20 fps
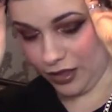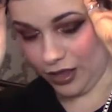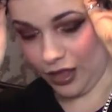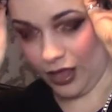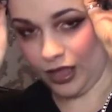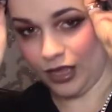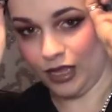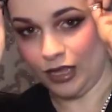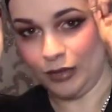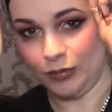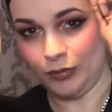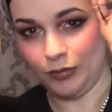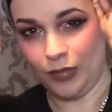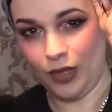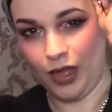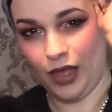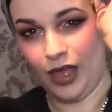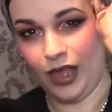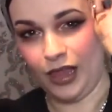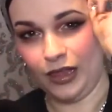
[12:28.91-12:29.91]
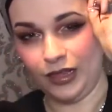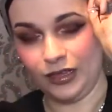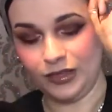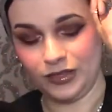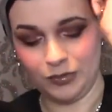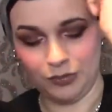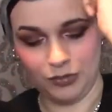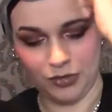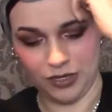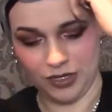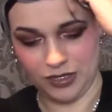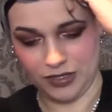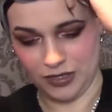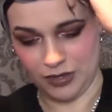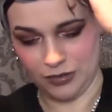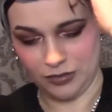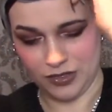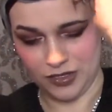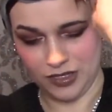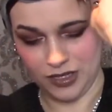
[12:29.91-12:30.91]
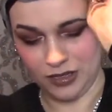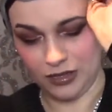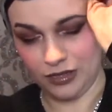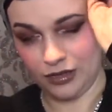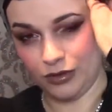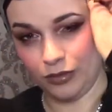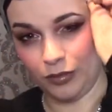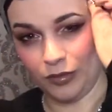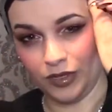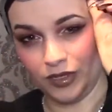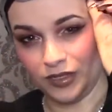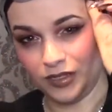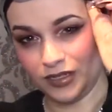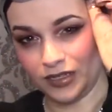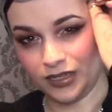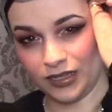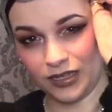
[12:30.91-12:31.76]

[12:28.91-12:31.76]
I like to bring it down just a little bit to